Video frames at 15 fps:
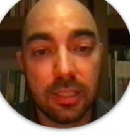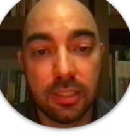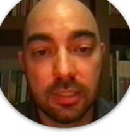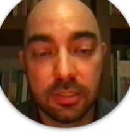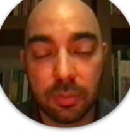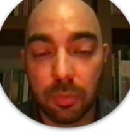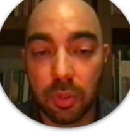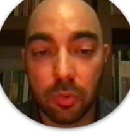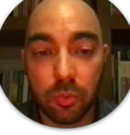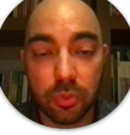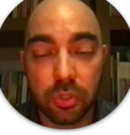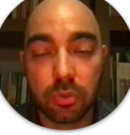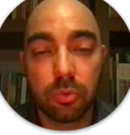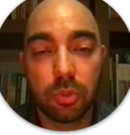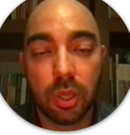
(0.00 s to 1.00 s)
something was
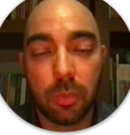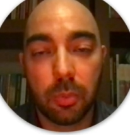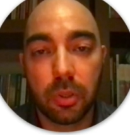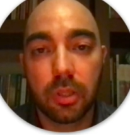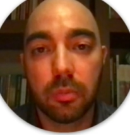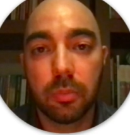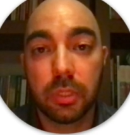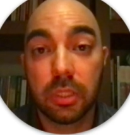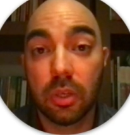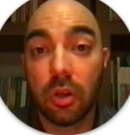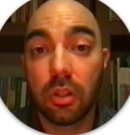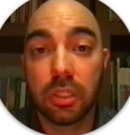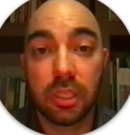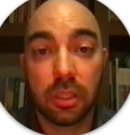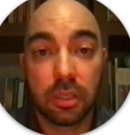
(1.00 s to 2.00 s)
screwed up, but
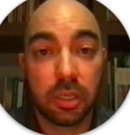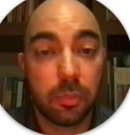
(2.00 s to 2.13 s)
all the other